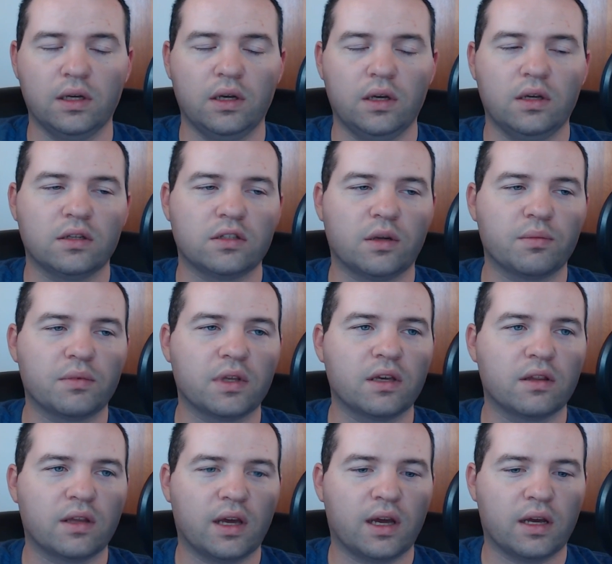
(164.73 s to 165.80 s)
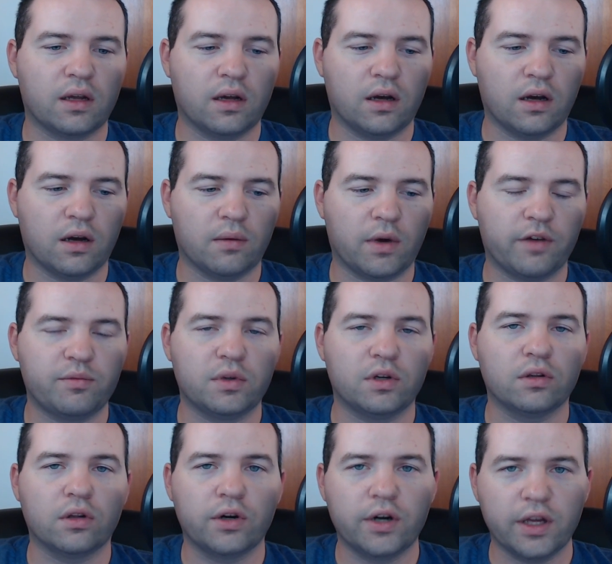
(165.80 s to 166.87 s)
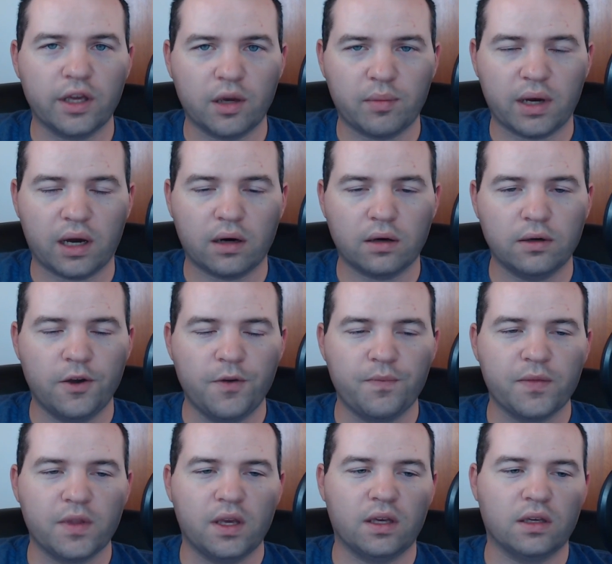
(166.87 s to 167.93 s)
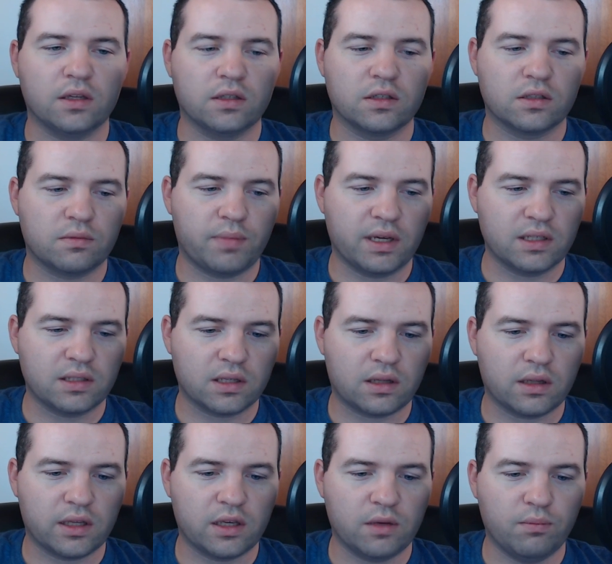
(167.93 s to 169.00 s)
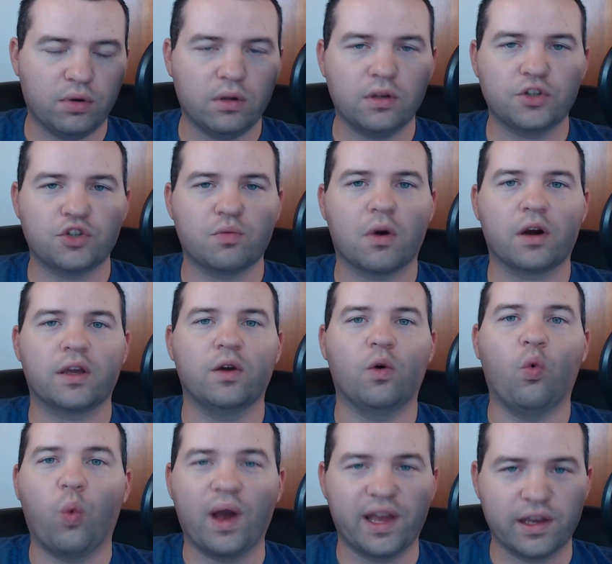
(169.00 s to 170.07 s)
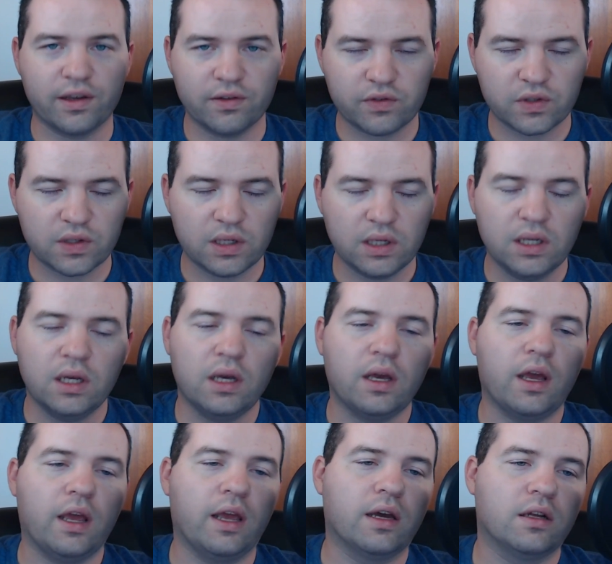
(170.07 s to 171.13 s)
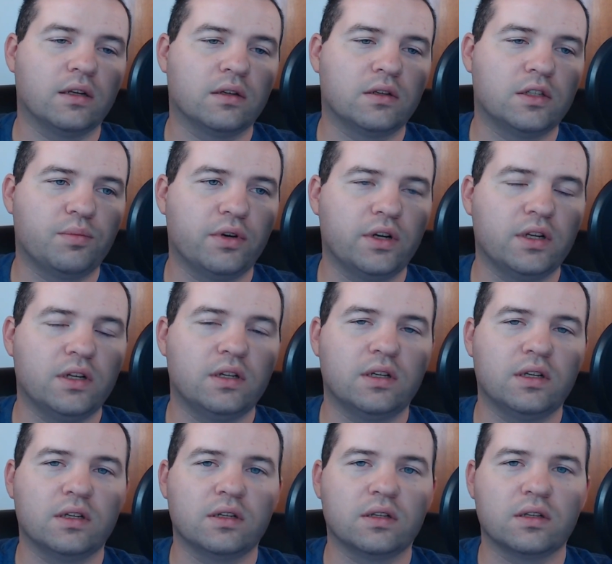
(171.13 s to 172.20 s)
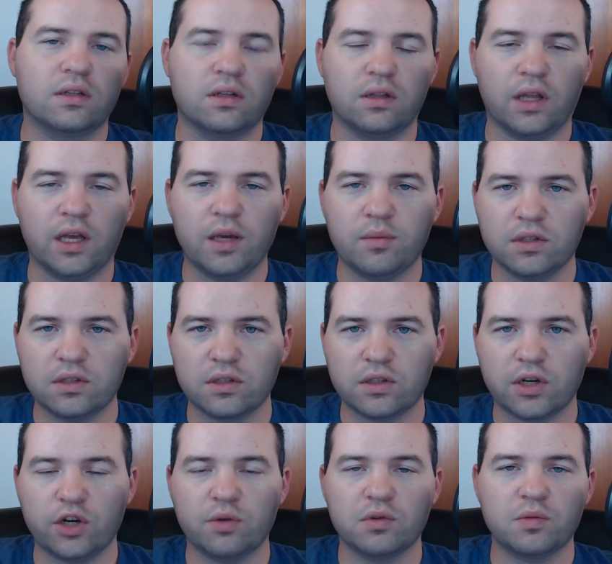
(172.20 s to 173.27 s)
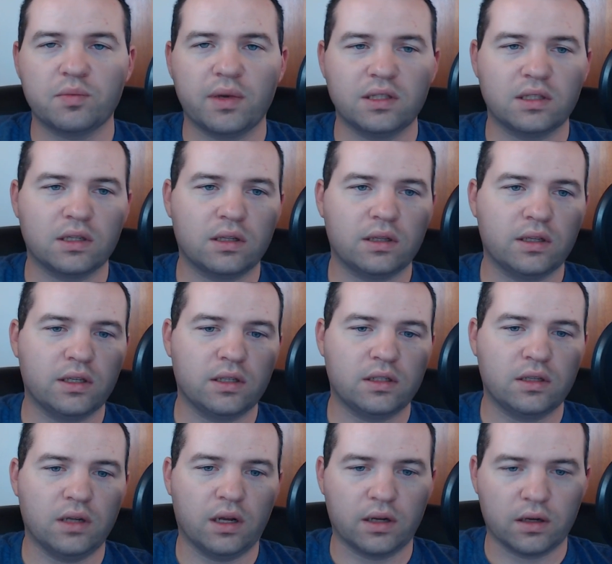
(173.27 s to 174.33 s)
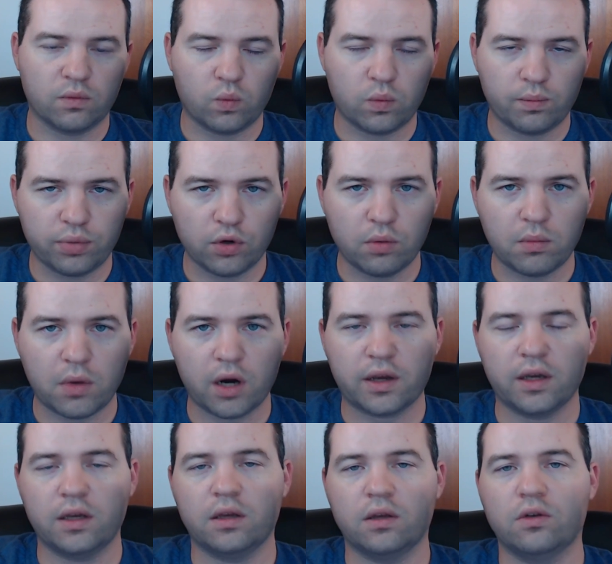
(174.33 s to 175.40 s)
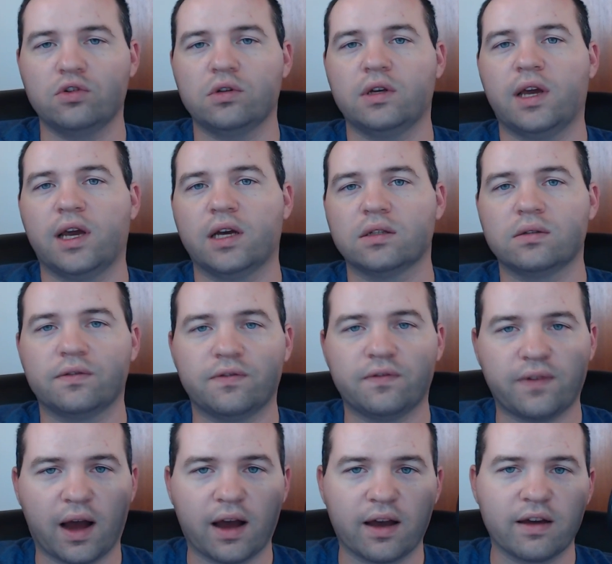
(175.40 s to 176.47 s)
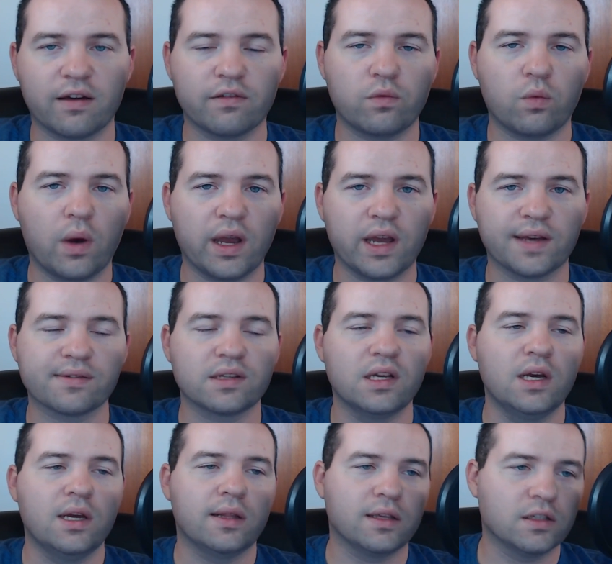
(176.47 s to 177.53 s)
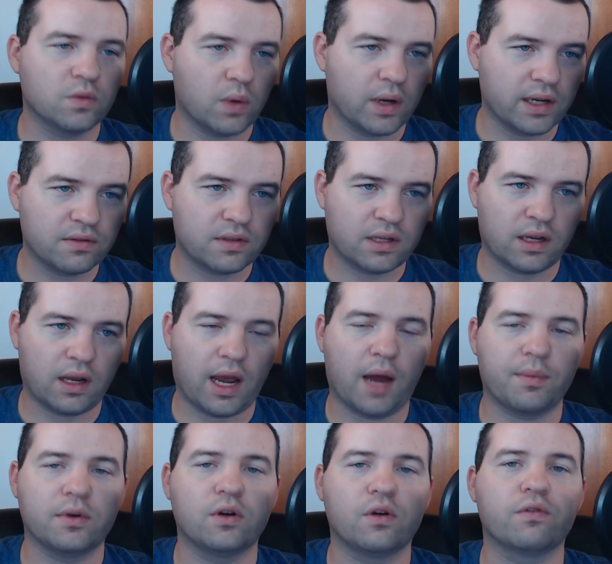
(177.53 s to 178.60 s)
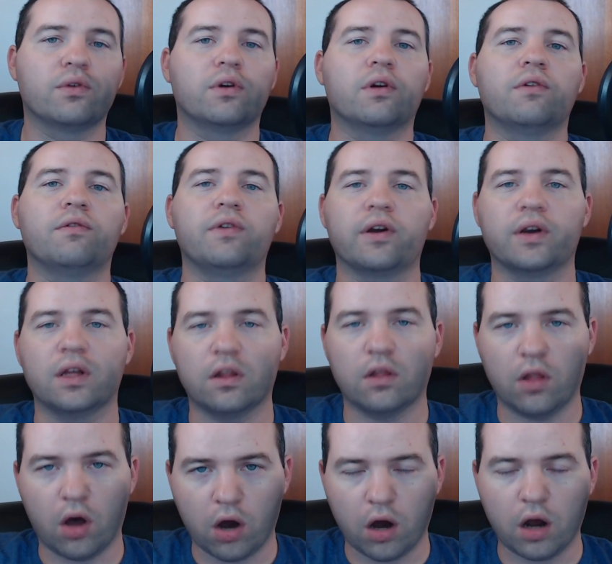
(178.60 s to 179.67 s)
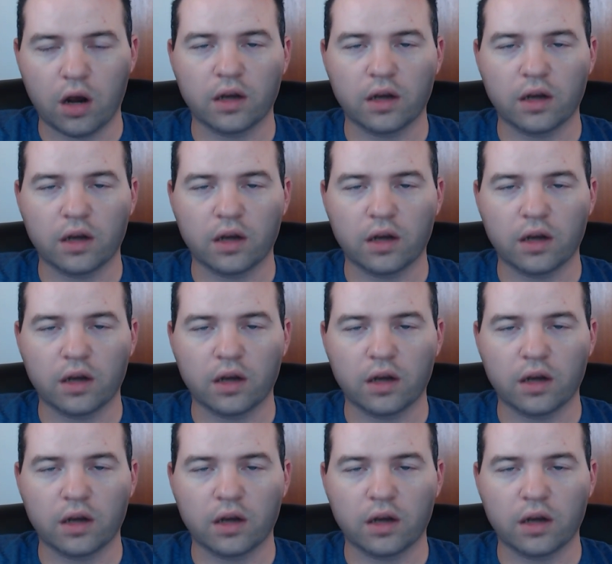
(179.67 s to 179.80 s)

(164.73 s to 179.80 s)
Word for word: Something that um, I've been learning about is basically bullish market waves. And to put it into layman's terms, basically a bull market usually has five waves. These waves happen over a very long